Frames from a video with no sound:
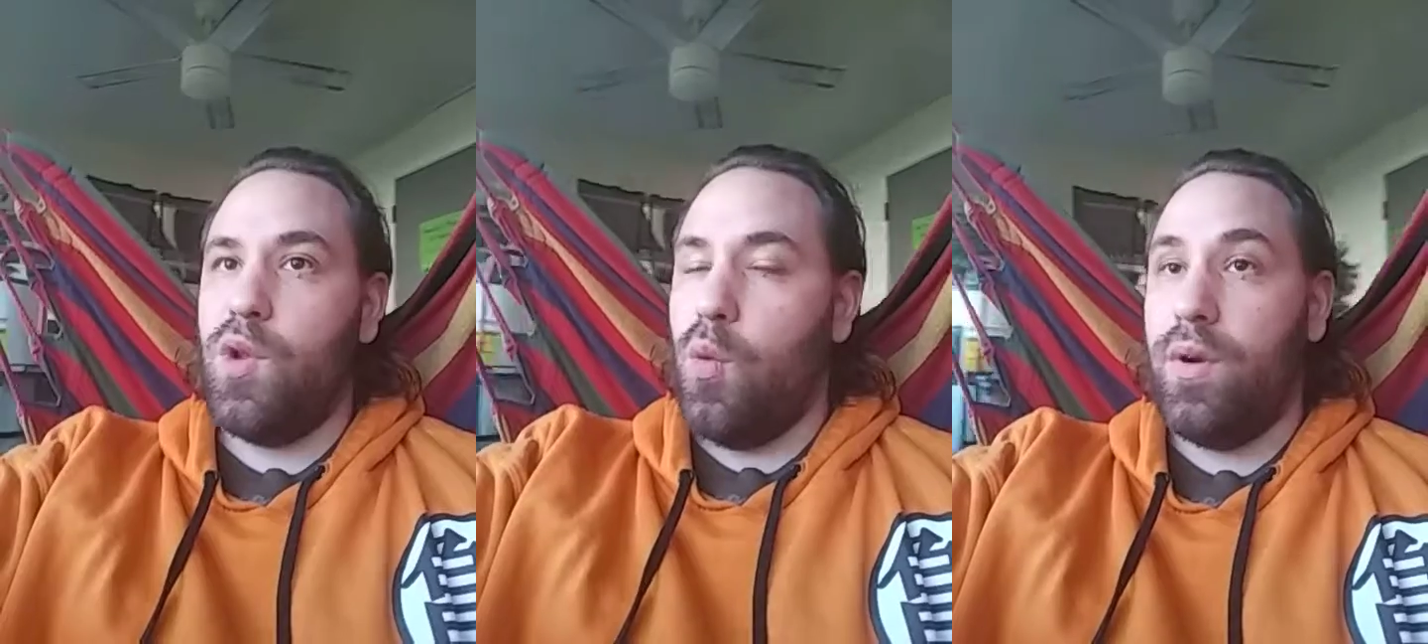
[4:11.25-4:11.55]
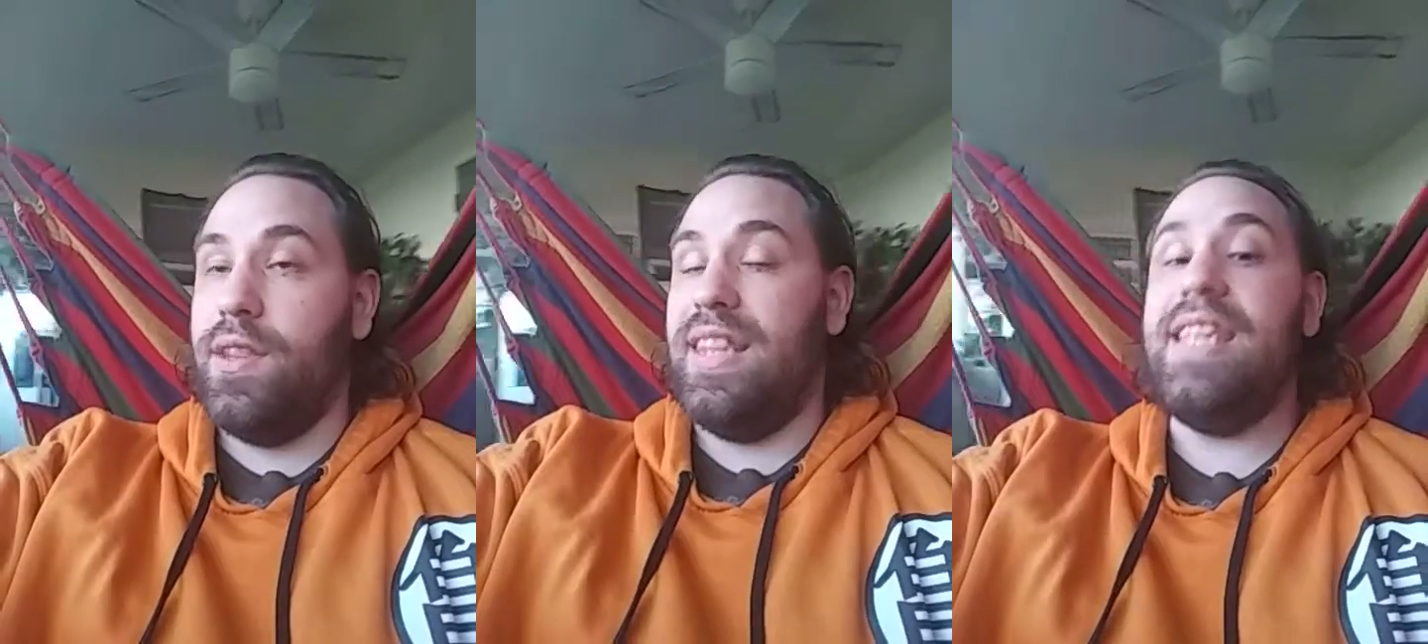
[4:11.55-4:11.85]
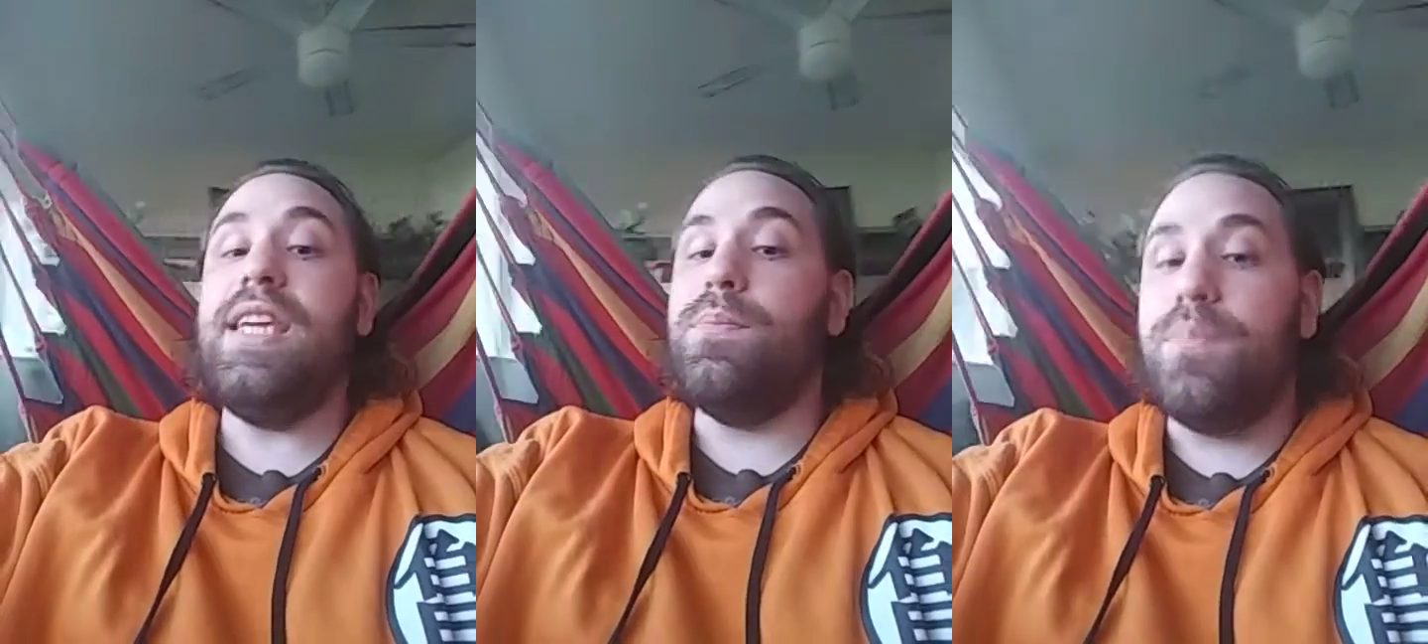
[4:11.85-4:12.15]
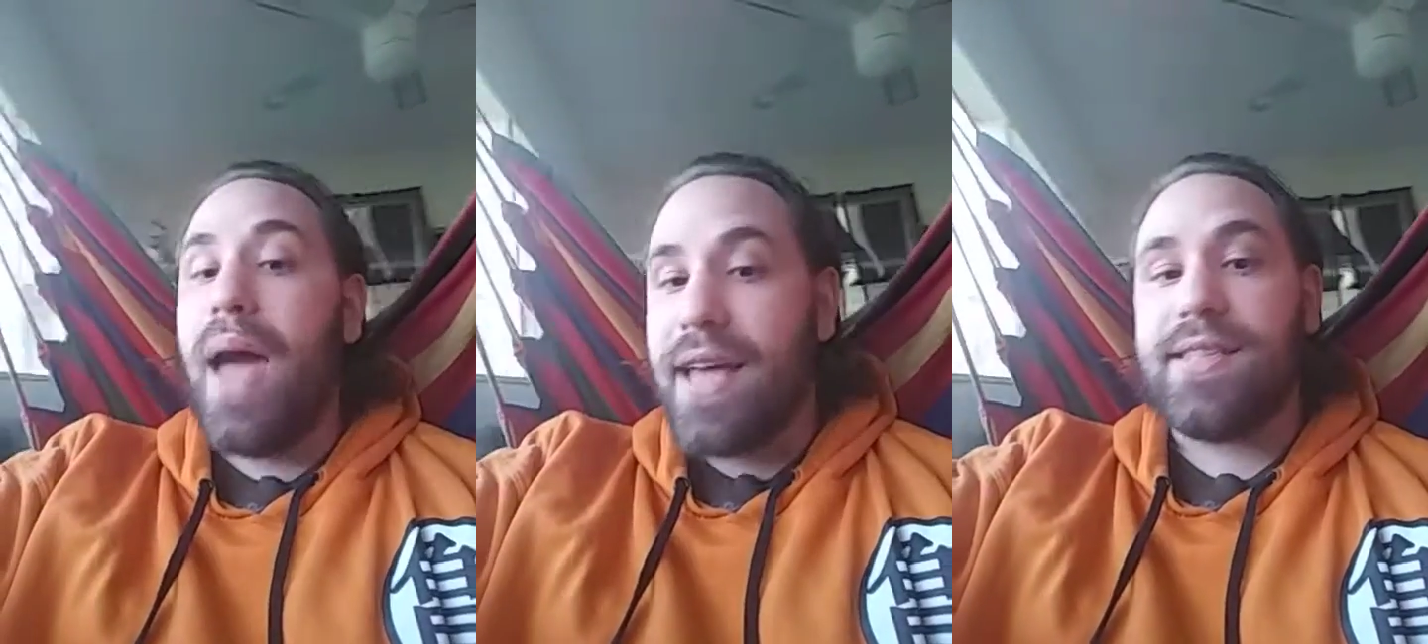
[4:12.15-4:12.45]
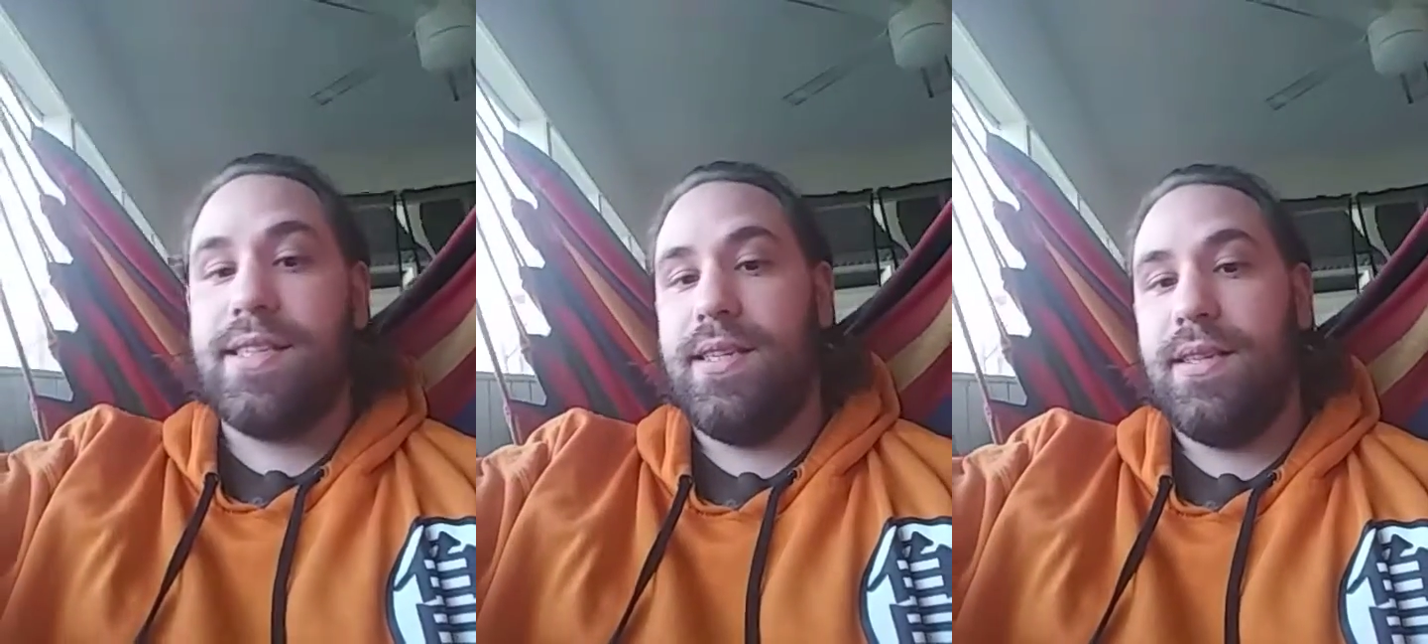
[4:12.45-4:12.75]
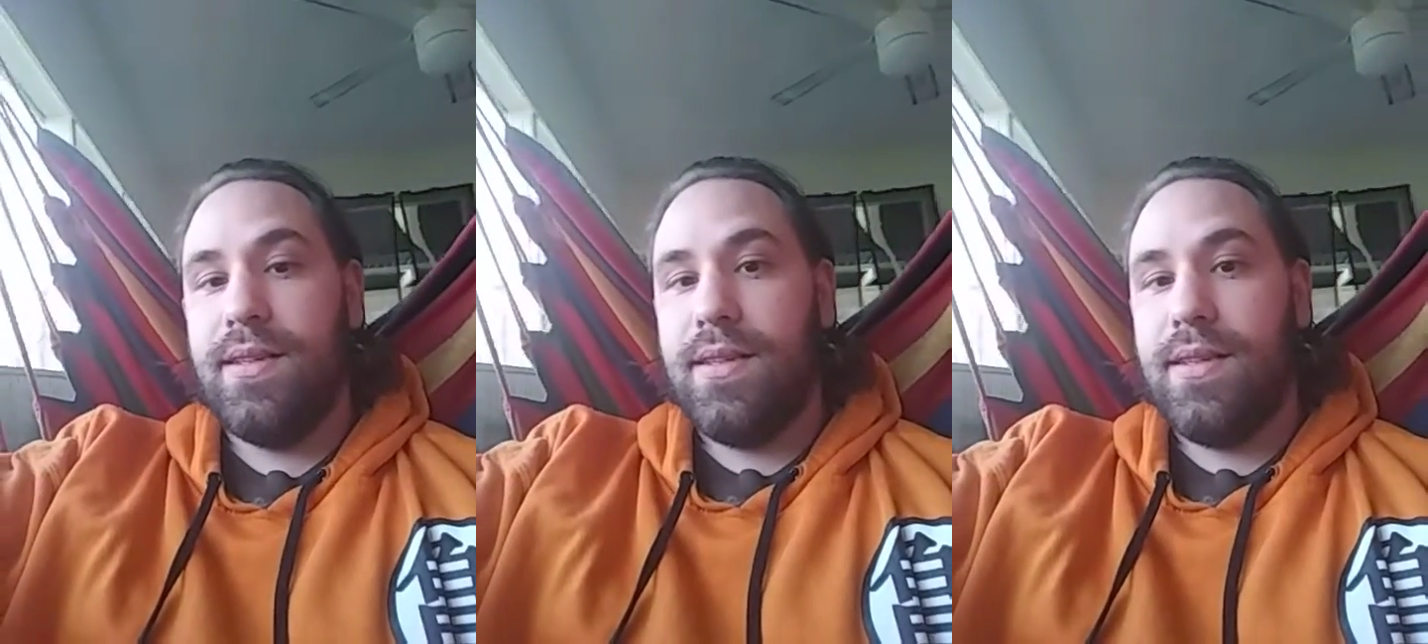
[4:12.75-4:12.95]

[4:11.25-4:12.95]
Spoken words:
one of the best